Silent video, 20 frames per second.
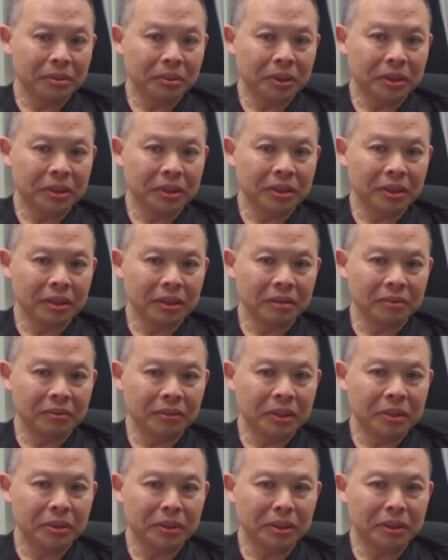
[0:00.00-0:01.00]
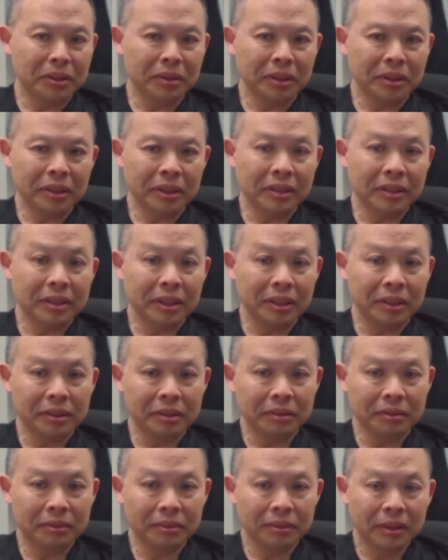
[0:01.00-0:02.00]
which is a veterinary uh,
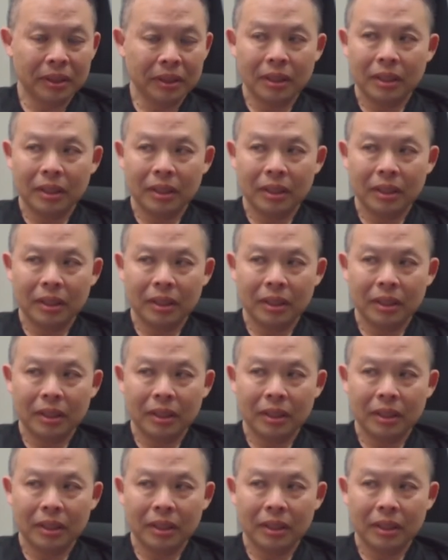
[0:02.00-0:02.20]
sedative.